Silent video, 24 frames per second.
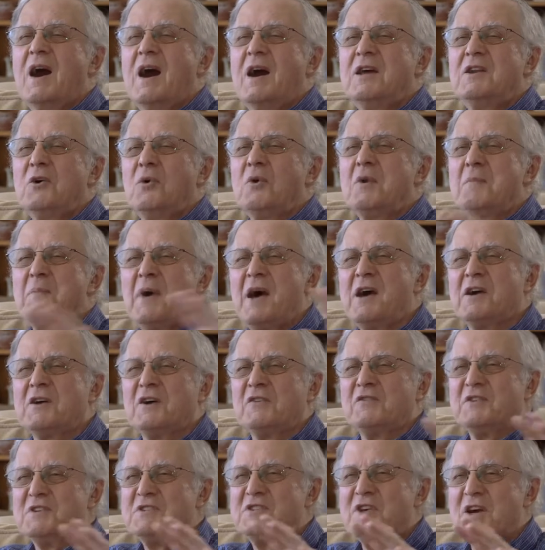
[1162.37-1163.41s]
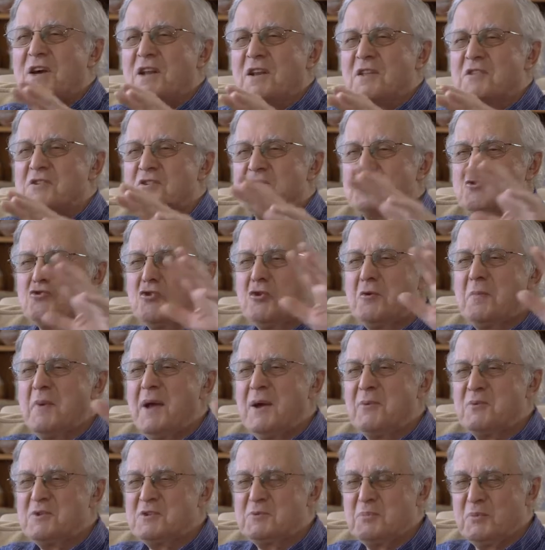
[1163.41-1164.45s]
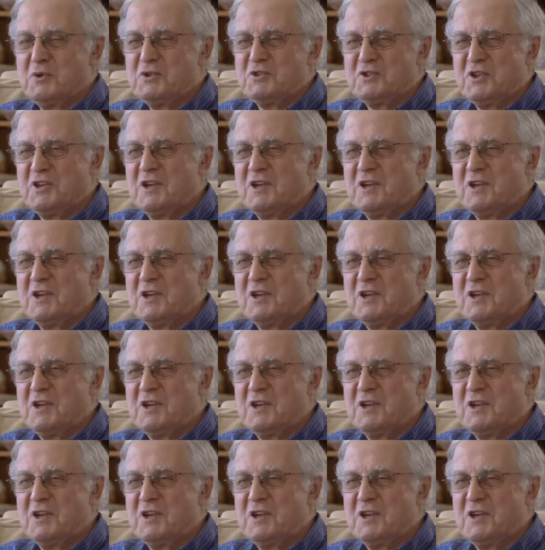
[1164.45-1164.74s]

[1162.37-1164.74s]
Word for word: I don't want to back off entirely. The straw man was put